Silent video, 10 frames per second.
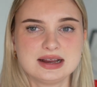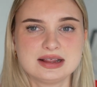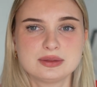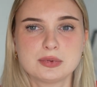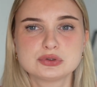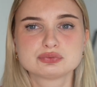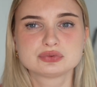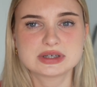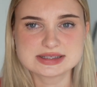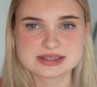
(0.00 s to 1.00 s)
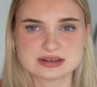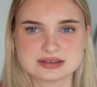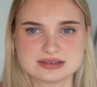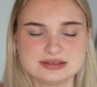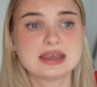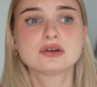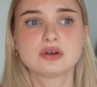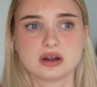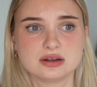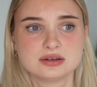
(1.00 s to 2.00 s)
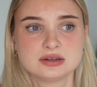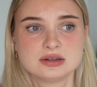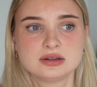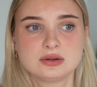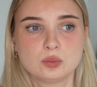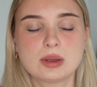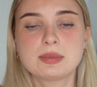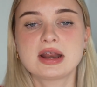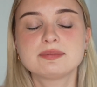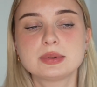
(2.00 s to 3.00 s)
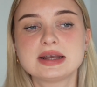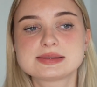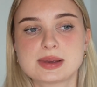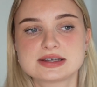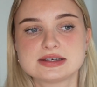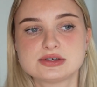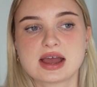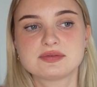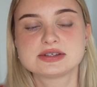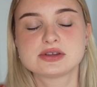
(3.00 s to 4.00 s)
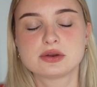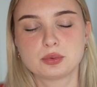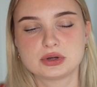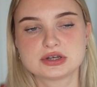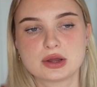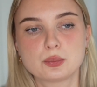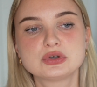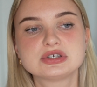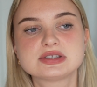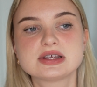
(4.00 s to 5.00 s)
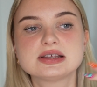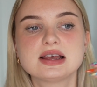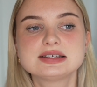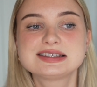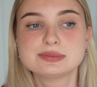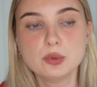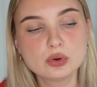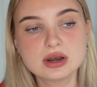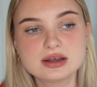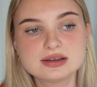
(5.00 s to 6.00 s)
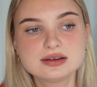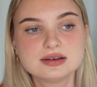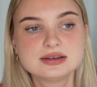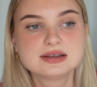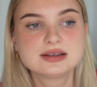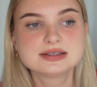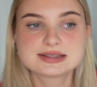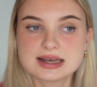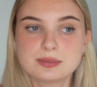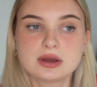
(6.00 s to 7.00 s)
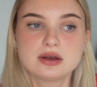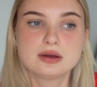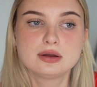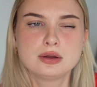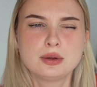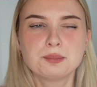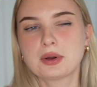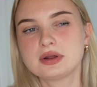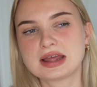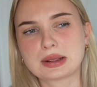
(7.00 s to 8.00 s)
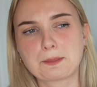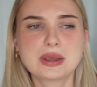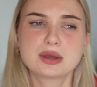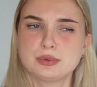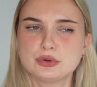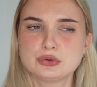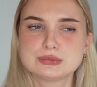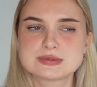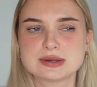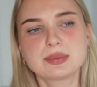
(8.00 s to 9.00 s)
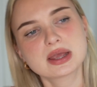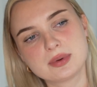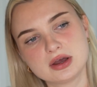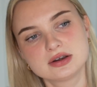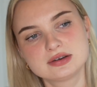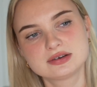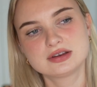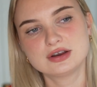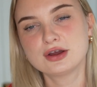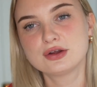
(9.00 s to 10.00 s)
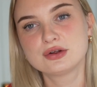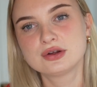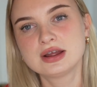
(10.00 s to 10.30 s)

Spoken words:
in the most recent era, women have been expected to have this certain body type, which is smaller, slimmer, but like bigger boobs and a bigger butt, you know?